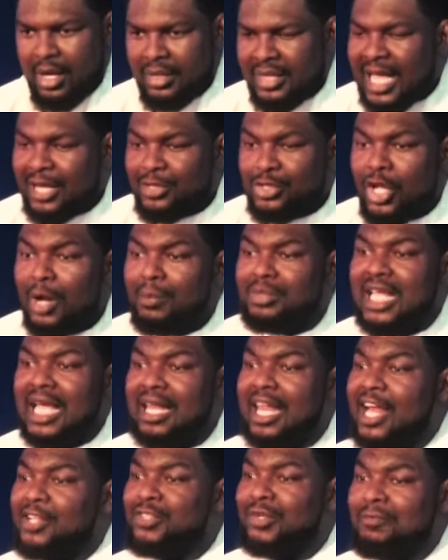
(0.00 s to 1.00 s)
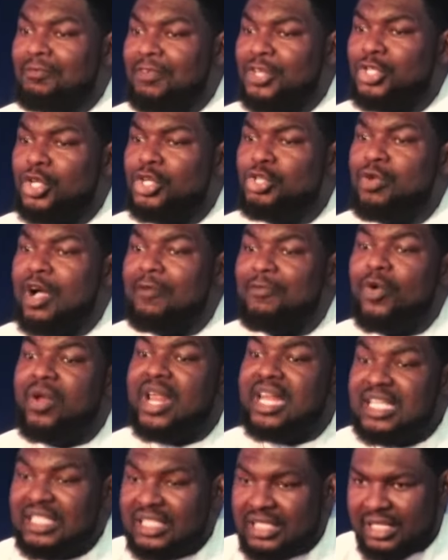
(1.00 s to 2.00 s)
Then sometimes there are some visions you have
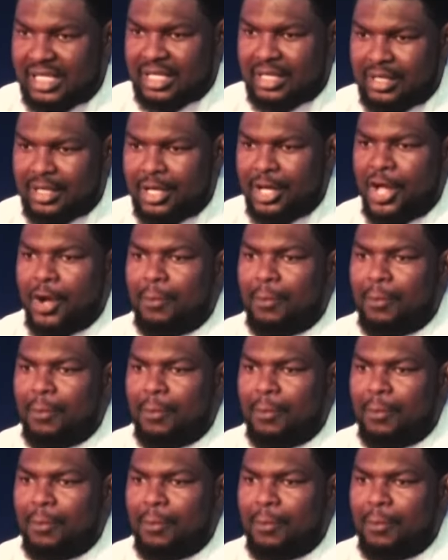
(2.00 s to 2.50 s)
already seen,